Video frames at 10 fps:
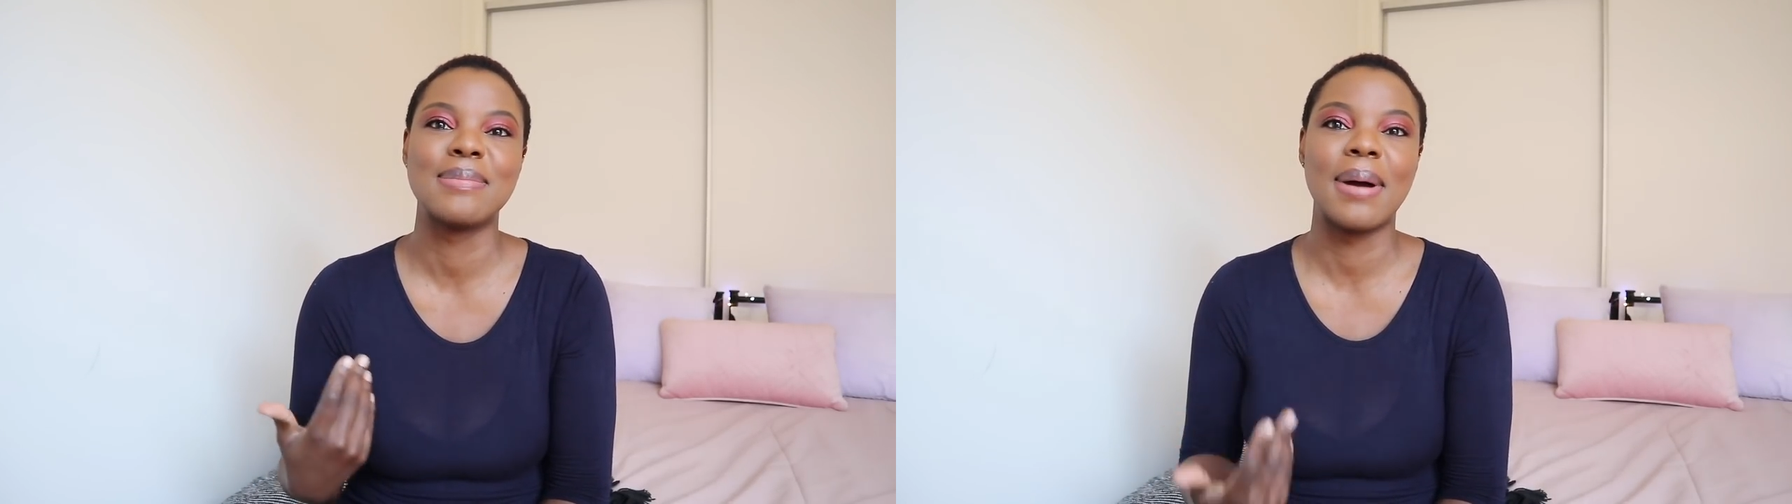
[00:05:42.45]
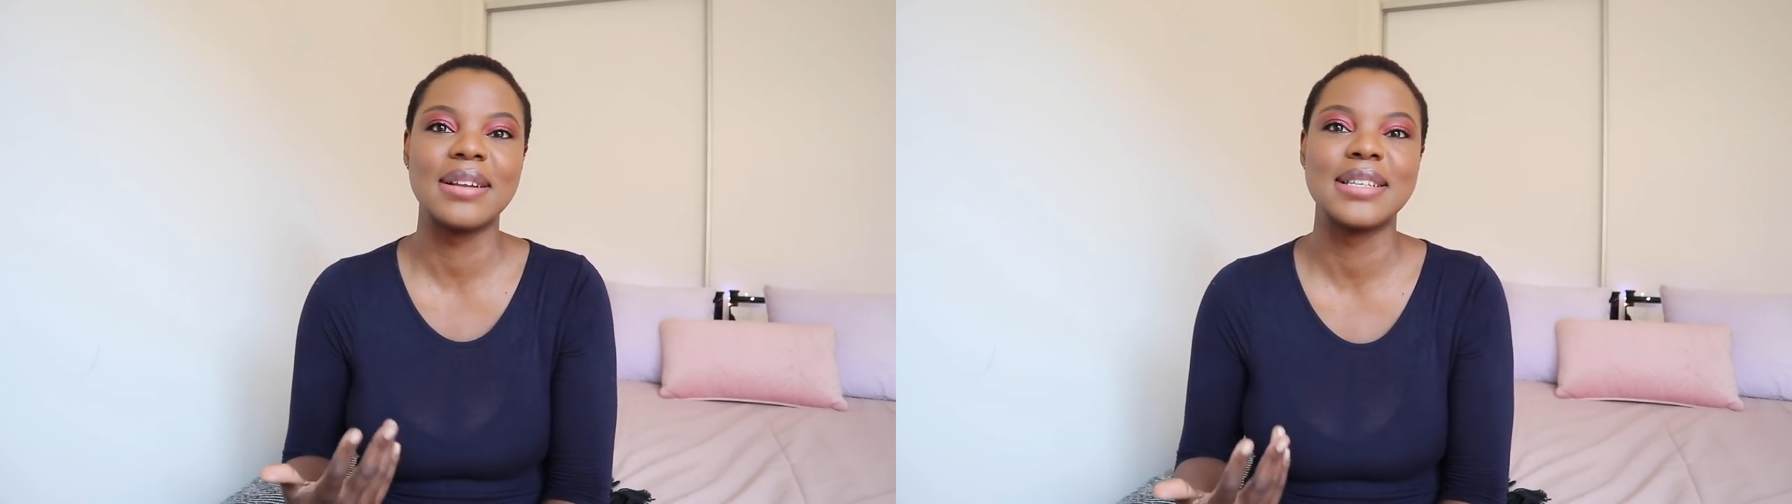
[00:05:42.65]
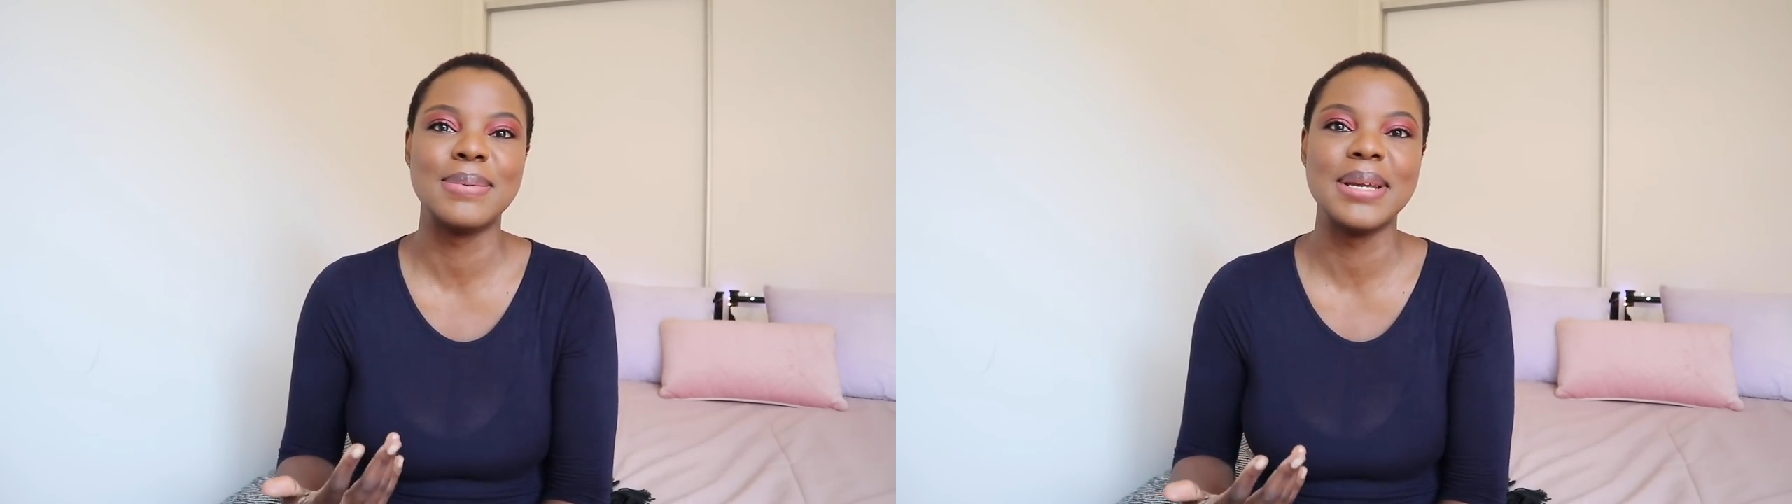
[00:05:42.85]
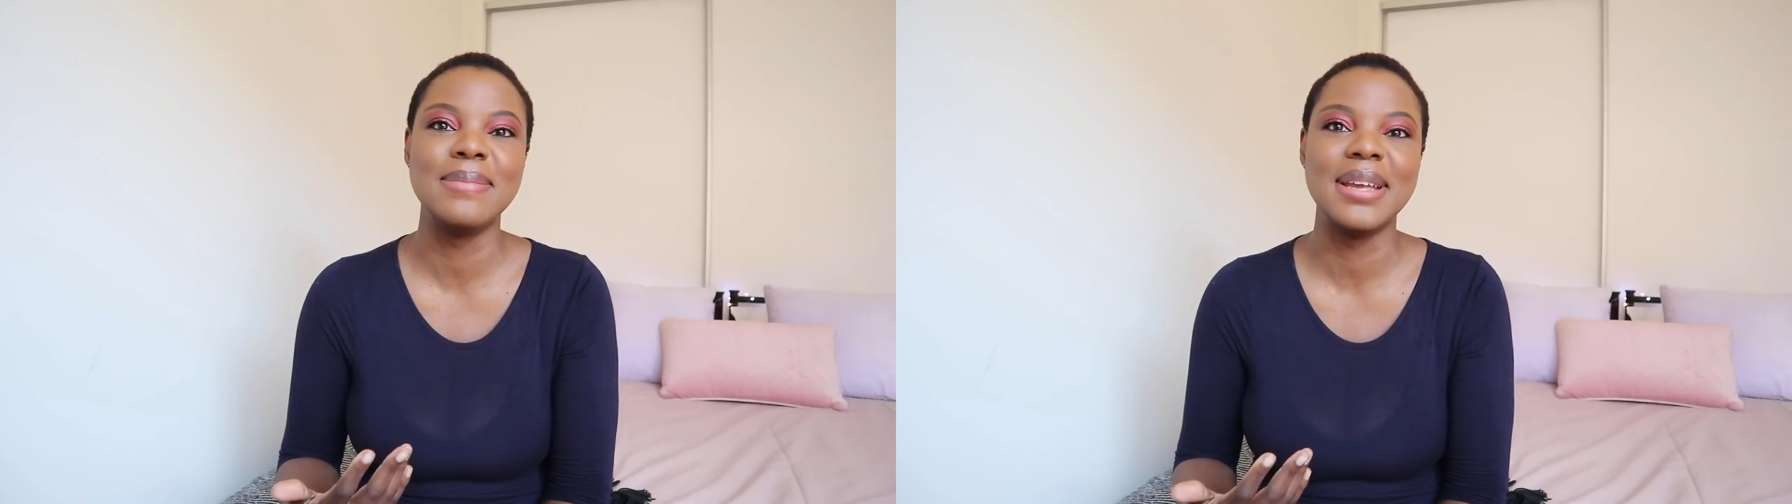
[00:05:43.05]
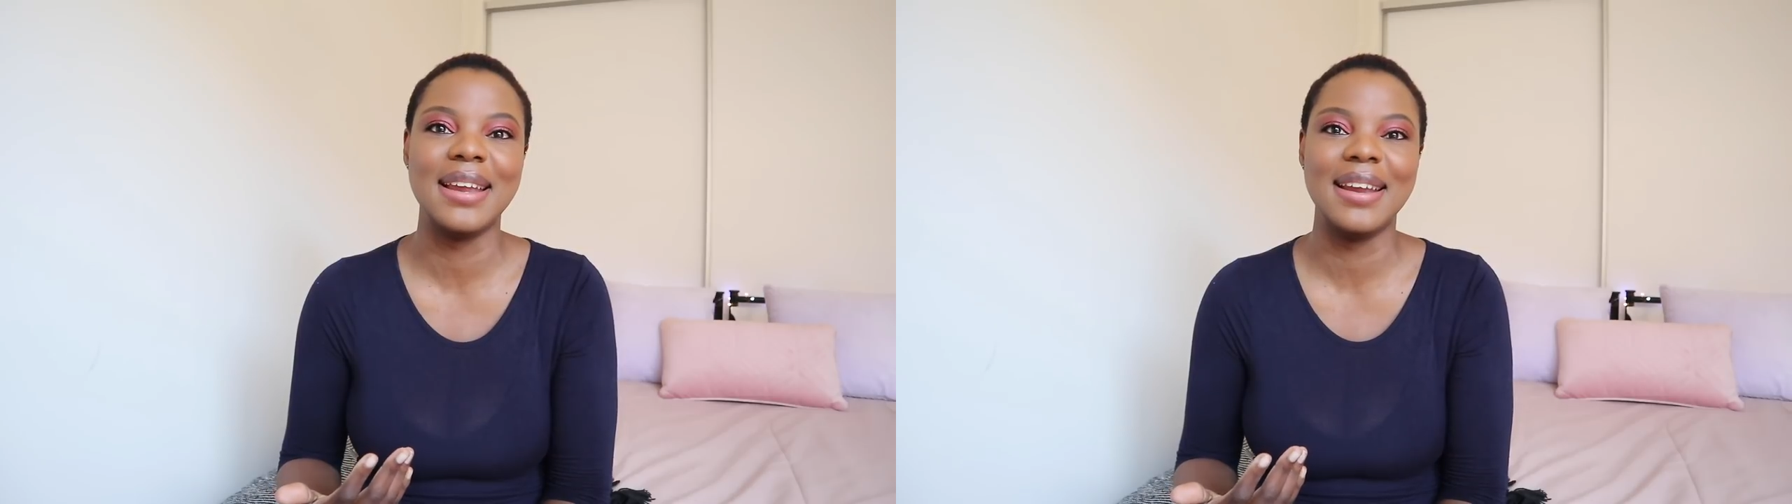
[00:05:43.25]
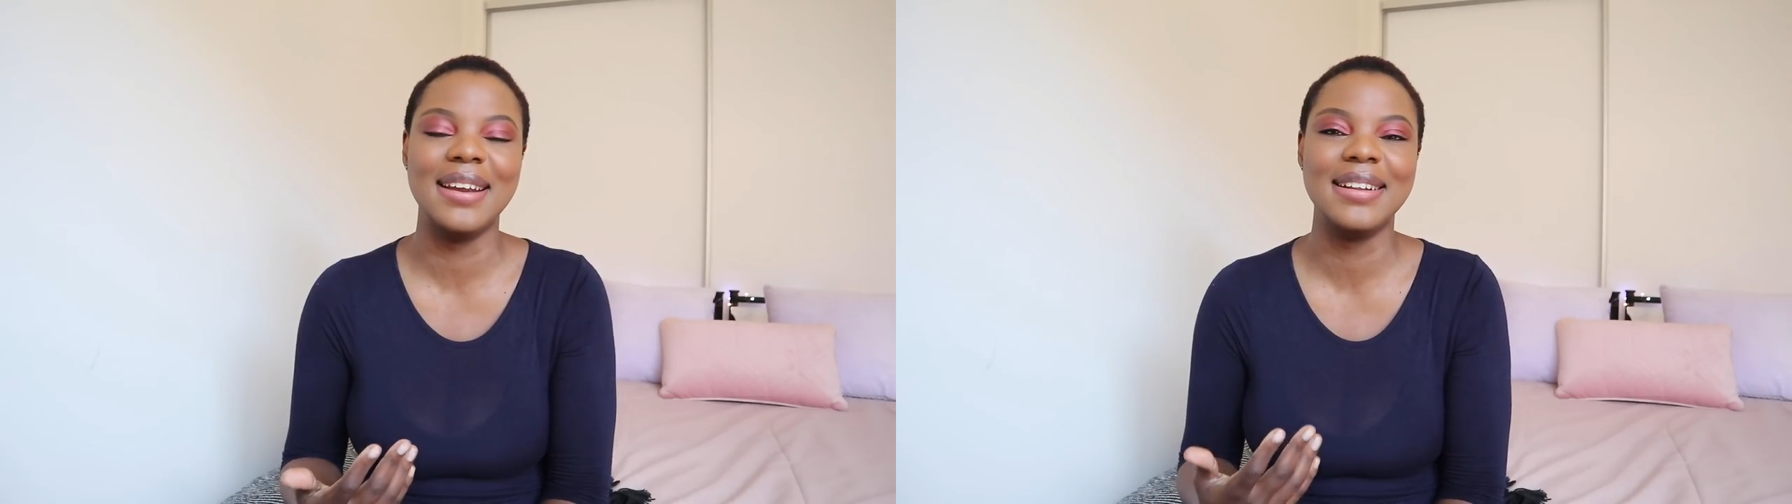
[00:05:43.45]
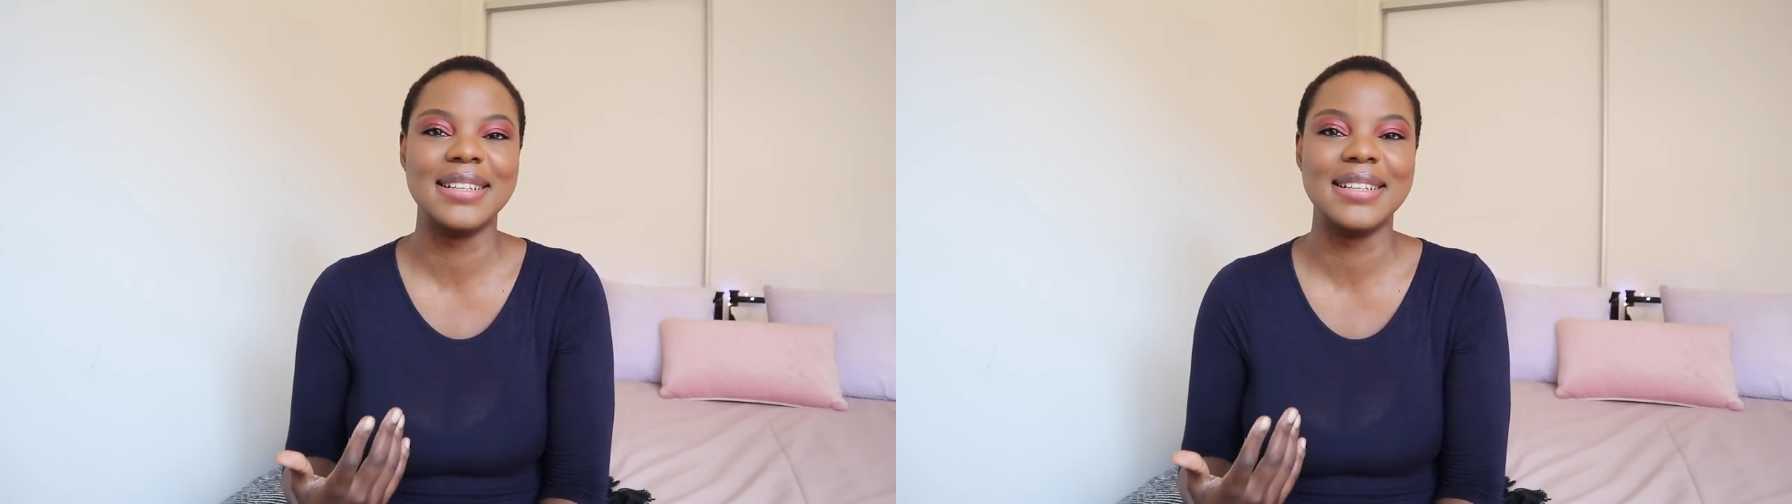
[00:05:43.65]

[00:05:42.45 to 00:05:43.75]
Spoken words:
about to be me.